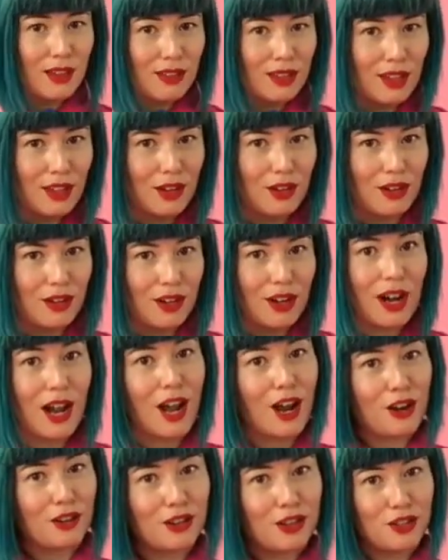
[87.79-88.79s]
that your
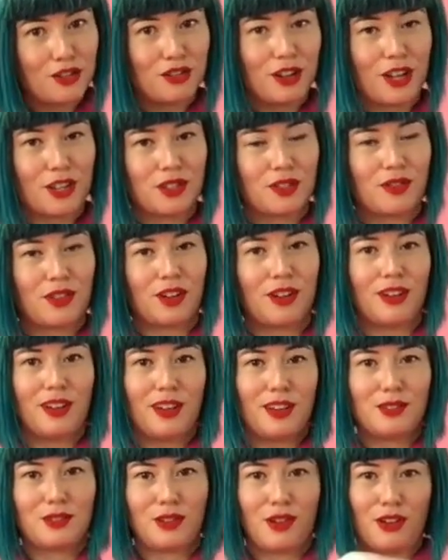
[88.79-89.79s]
iron-on transfer
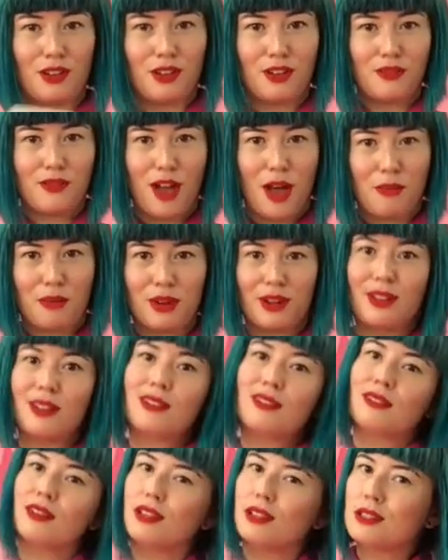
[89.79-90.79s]
is on your fabric,
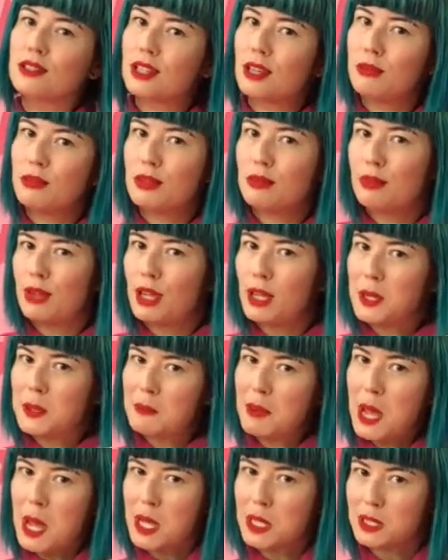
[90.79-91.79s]
it's time to make your
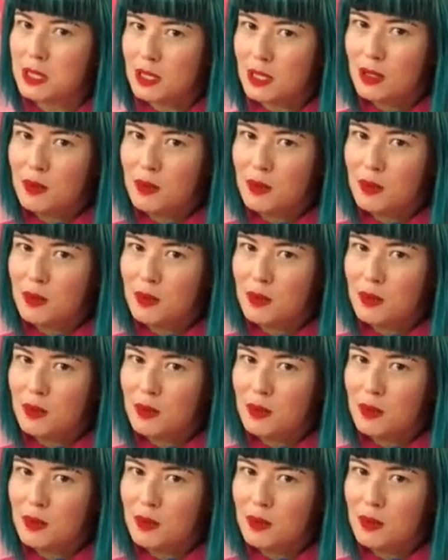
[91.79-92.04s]
mask.